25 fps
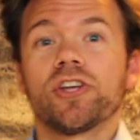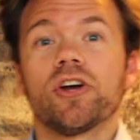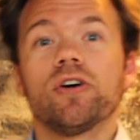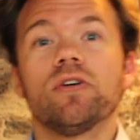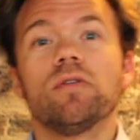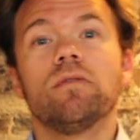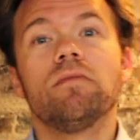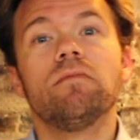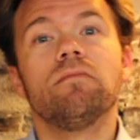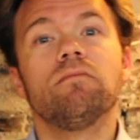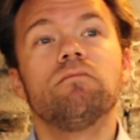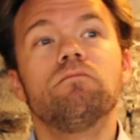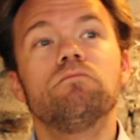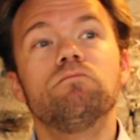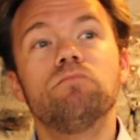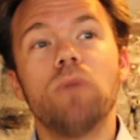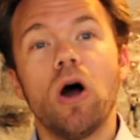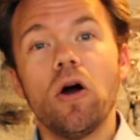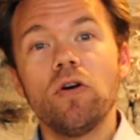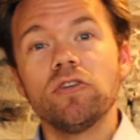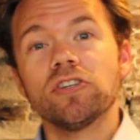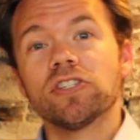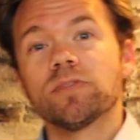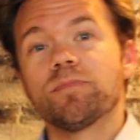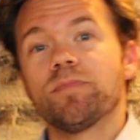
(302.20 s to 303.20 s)
so
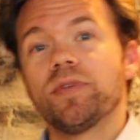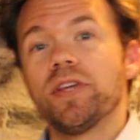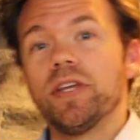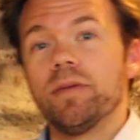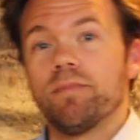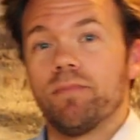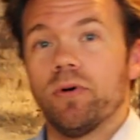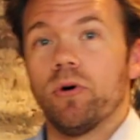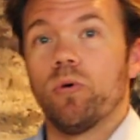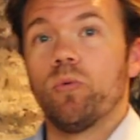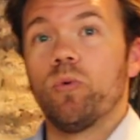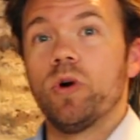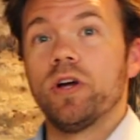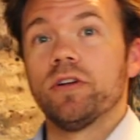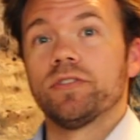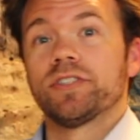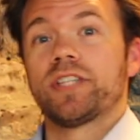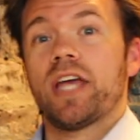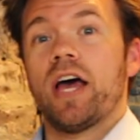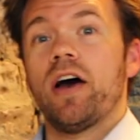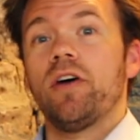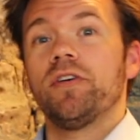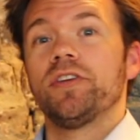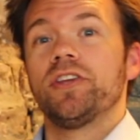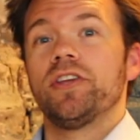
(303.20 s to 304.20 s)
most people will
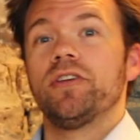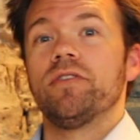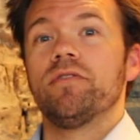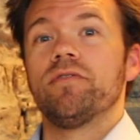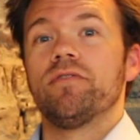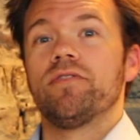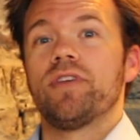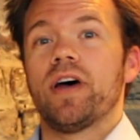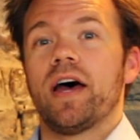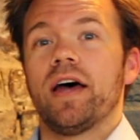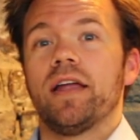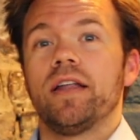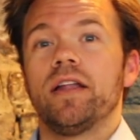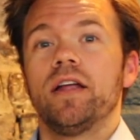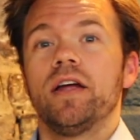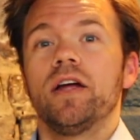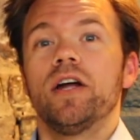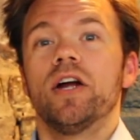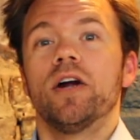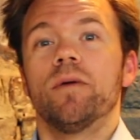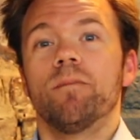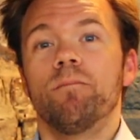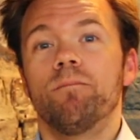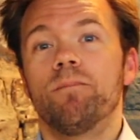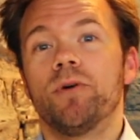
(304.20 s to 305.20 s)
tell you that
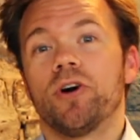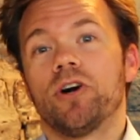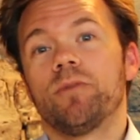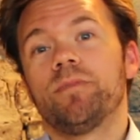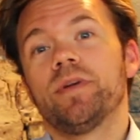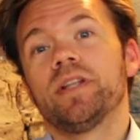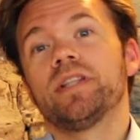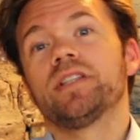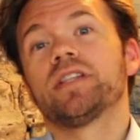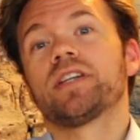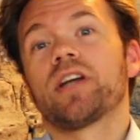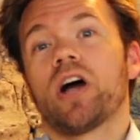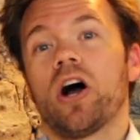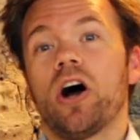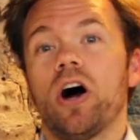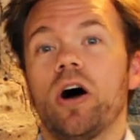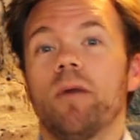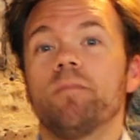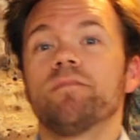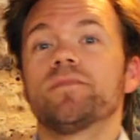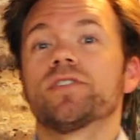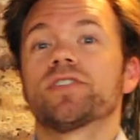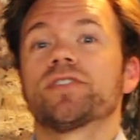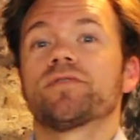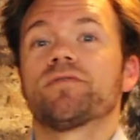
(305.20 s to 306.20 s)
bourbon
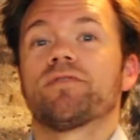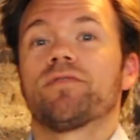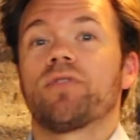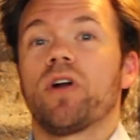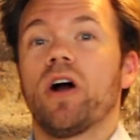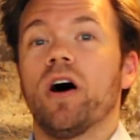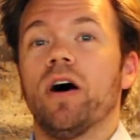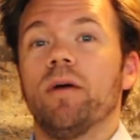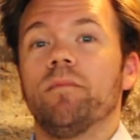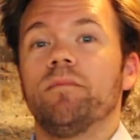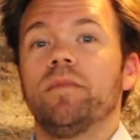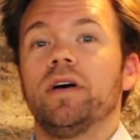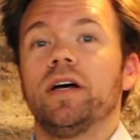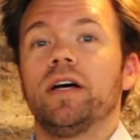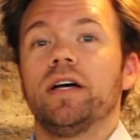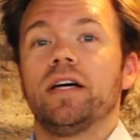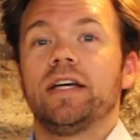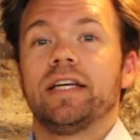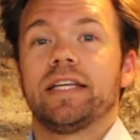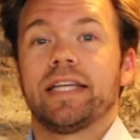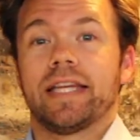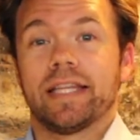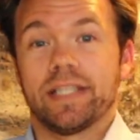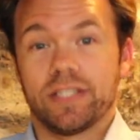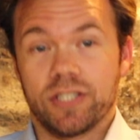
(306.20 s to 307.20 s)
comes from
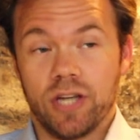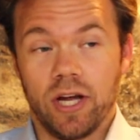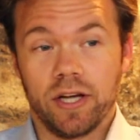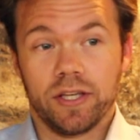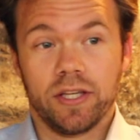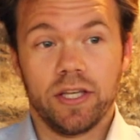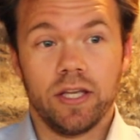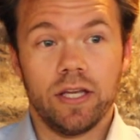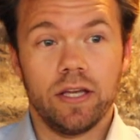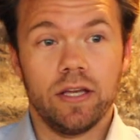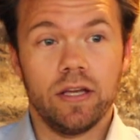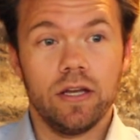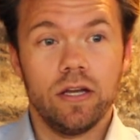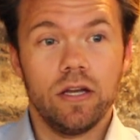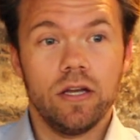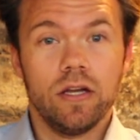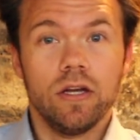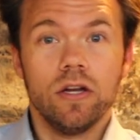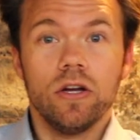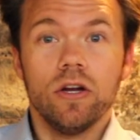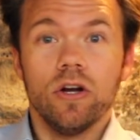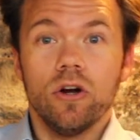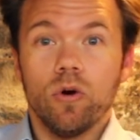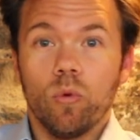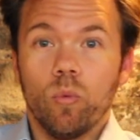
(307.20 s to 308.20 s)
Kentucky,
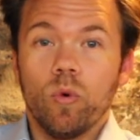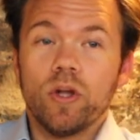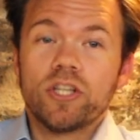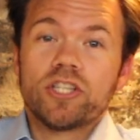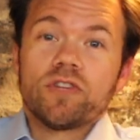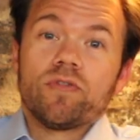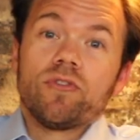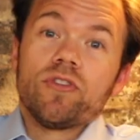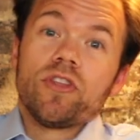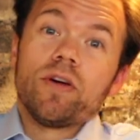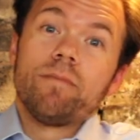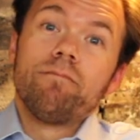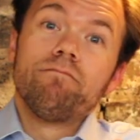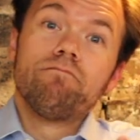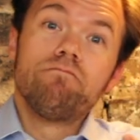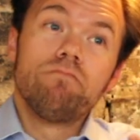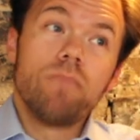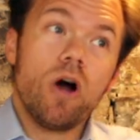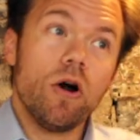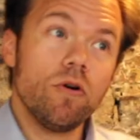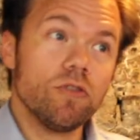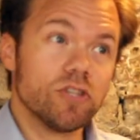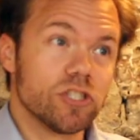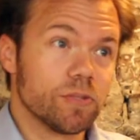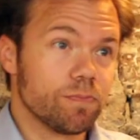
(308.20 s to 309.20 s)
which for the
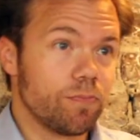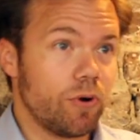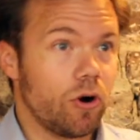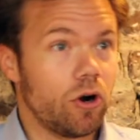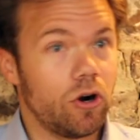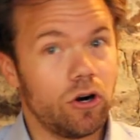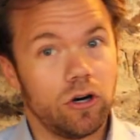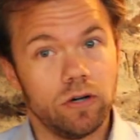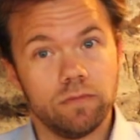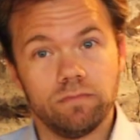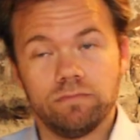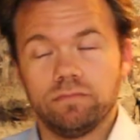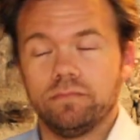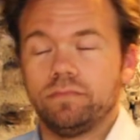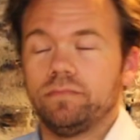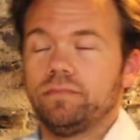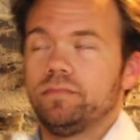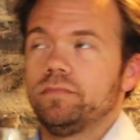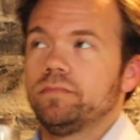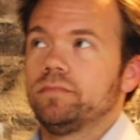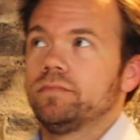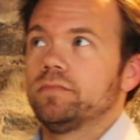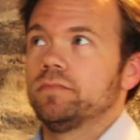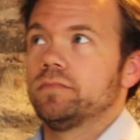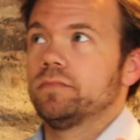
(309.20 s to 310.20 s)
most part
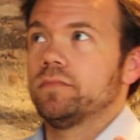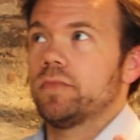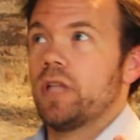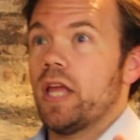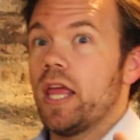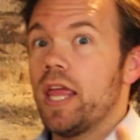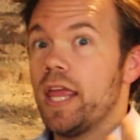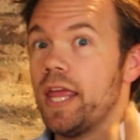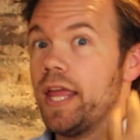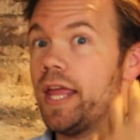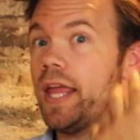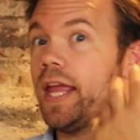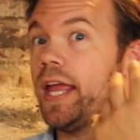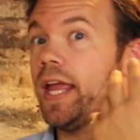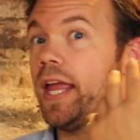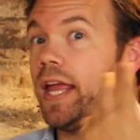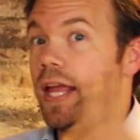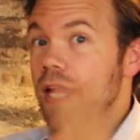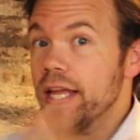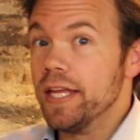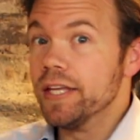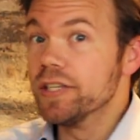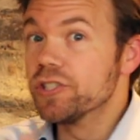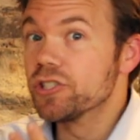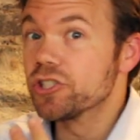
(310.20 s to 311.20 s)

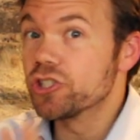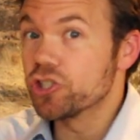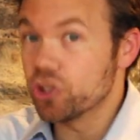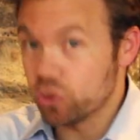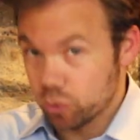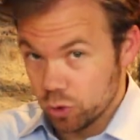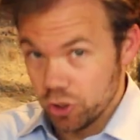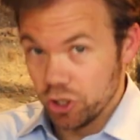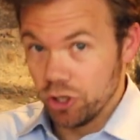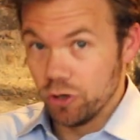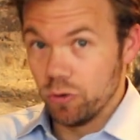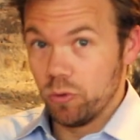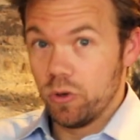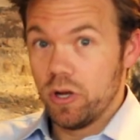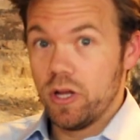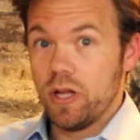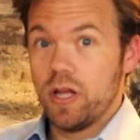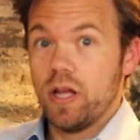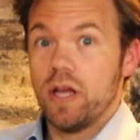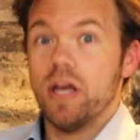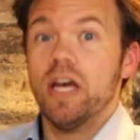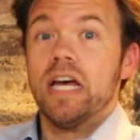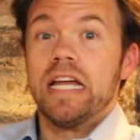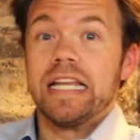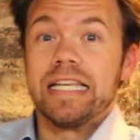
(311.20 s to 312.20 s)
is true.
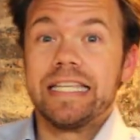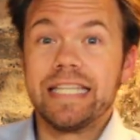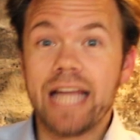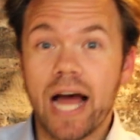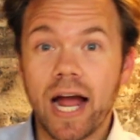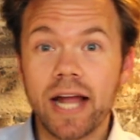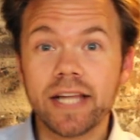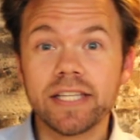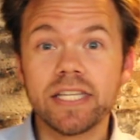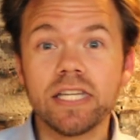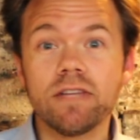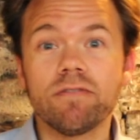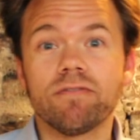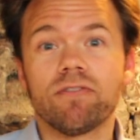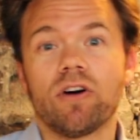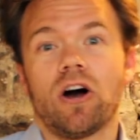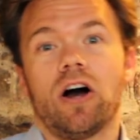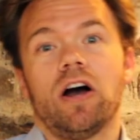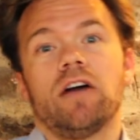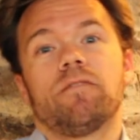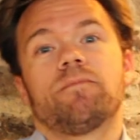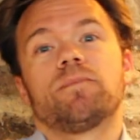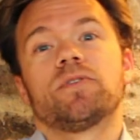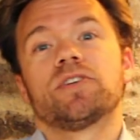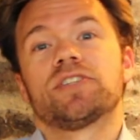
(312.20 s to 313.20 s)

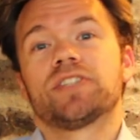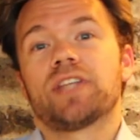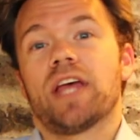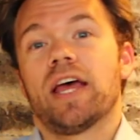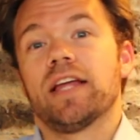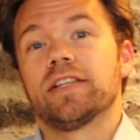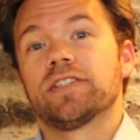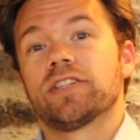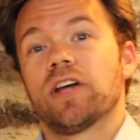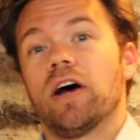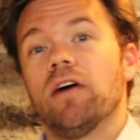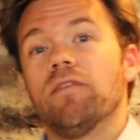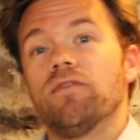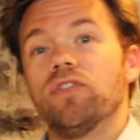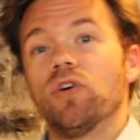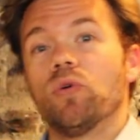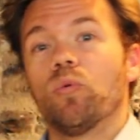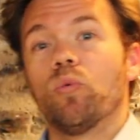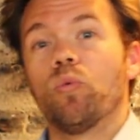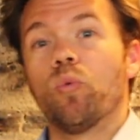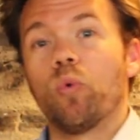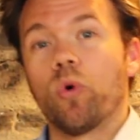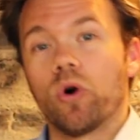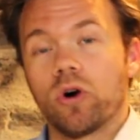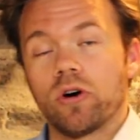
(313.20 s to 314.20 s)
95% of the
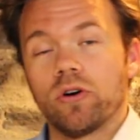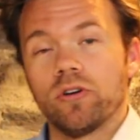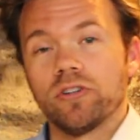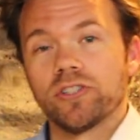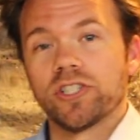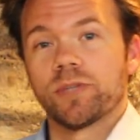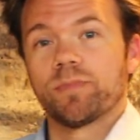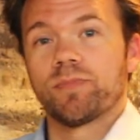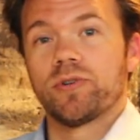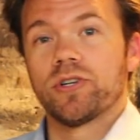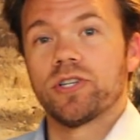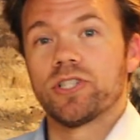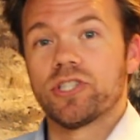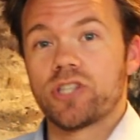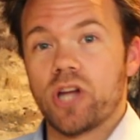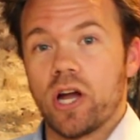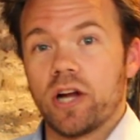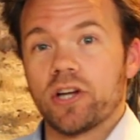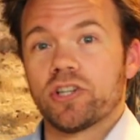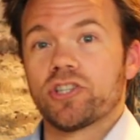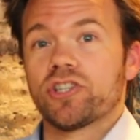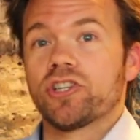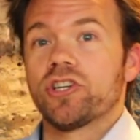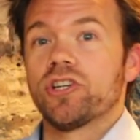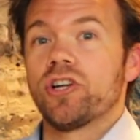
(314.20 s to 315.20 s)
world's
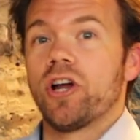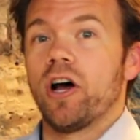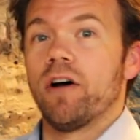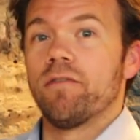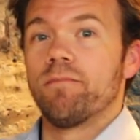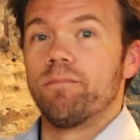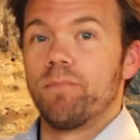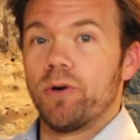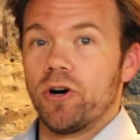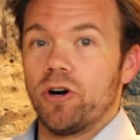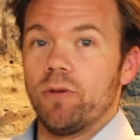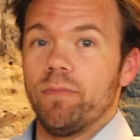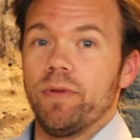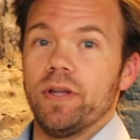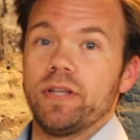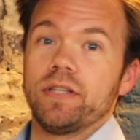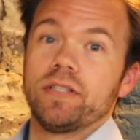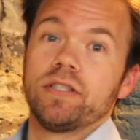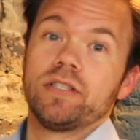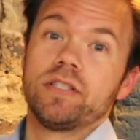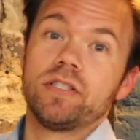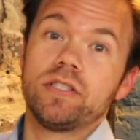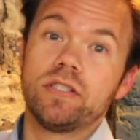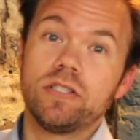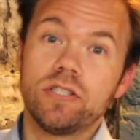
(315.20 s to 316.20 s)
production of
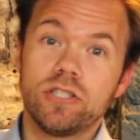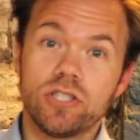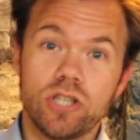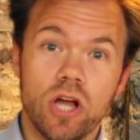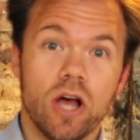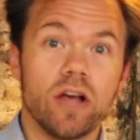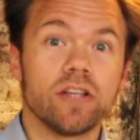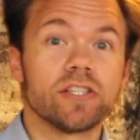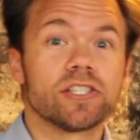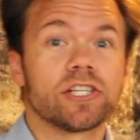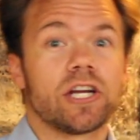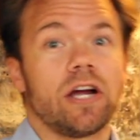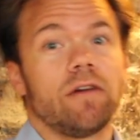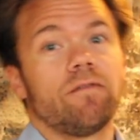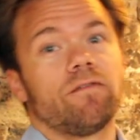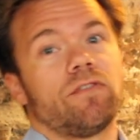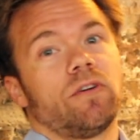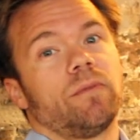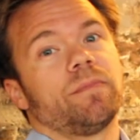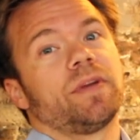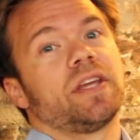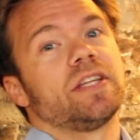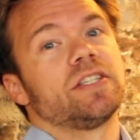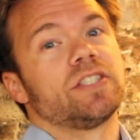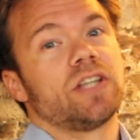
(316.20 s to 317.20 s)
bourbon does come
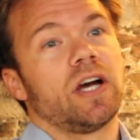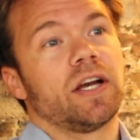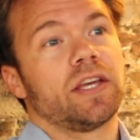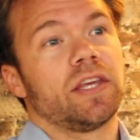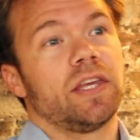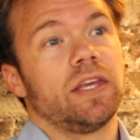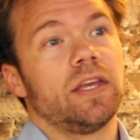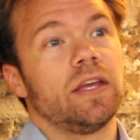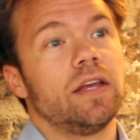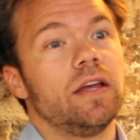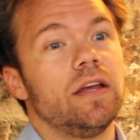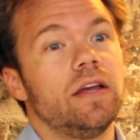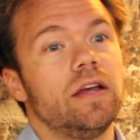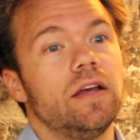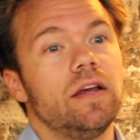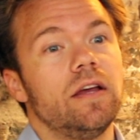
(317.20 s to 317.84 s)
from Kentucky.